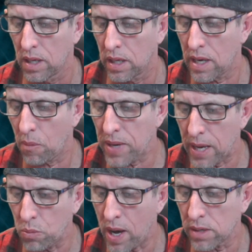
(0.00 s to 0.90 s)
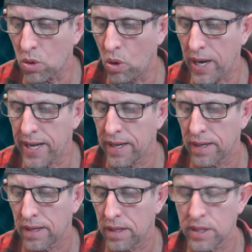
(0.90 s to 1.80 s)
You know, we had one guy
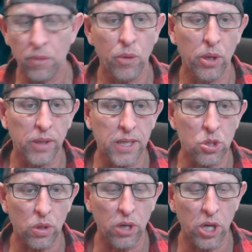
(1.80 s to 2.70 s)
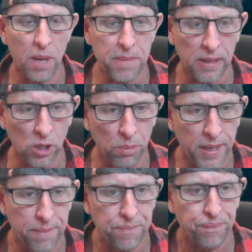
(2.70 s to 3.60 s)
that really sort of hurt me a little
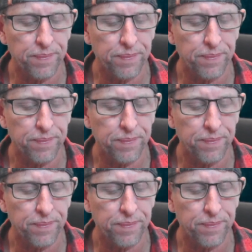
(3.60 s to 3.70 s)
bit.